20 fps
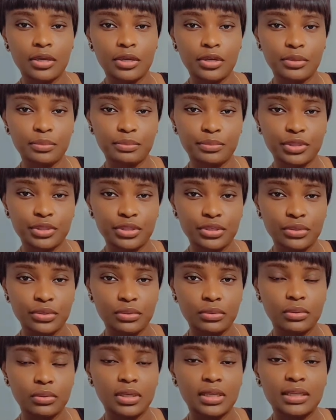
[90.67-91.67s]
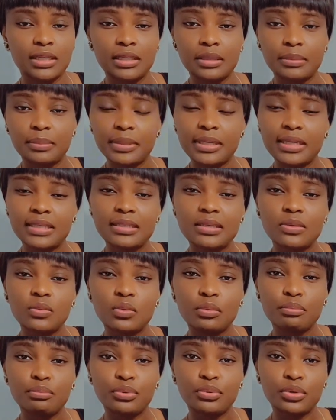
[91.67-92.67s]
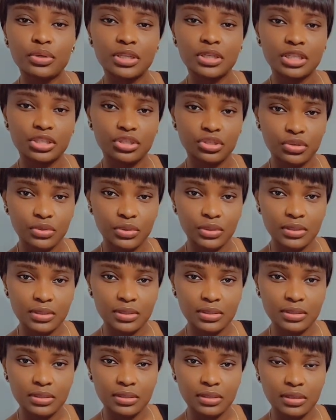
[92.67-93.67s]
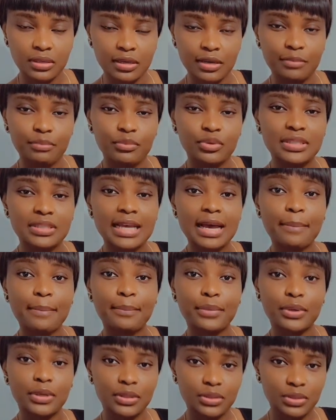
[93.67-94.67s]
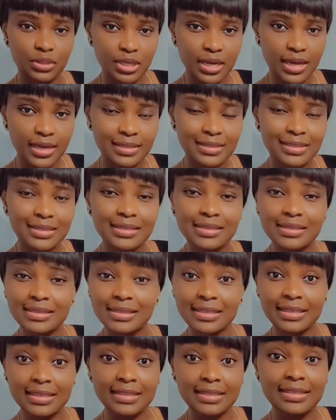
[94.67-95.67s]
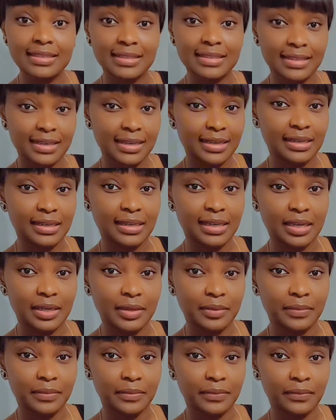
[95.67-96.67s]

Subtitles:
Number 2, the person who broke the trust must apologize sincerely.